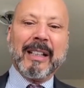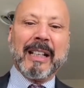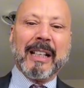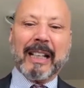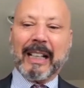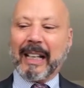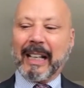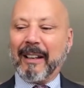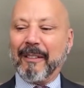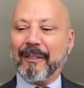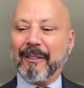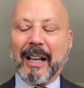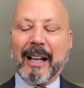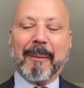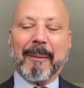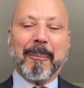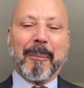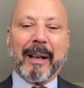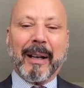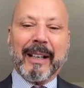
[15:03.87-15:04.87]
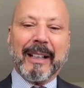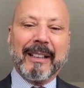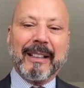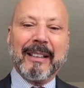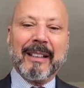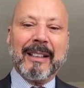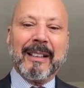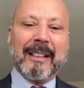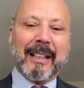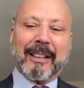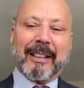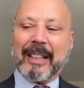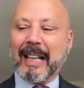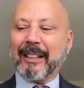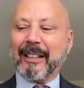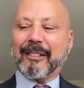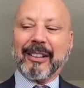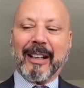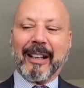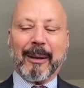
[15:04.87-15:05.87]
And I've got at
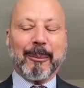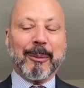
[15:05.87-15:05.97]
that time,